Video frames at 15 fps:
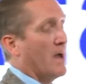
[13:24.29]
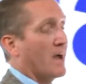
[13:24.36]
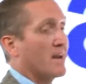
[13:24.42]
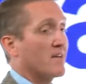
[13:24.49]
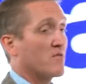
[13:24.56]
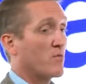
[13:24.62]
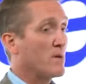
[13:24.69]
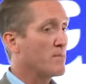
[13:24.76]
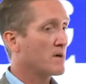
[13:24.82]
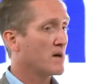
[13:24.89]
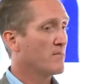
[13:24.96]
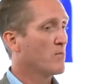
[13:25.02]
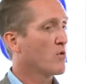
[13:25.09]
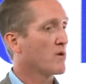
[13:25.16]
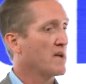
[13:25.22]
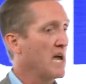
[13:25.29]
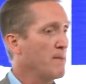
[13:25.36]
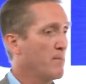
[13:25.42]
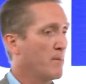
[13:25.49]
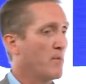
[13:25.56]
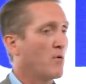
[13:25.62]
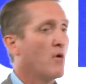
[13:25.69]
And as we become more
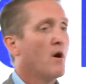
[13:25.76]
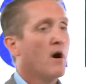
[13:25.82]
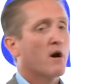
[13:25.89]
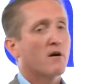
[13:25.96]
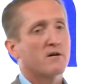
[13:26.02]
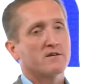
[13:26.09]
capable, our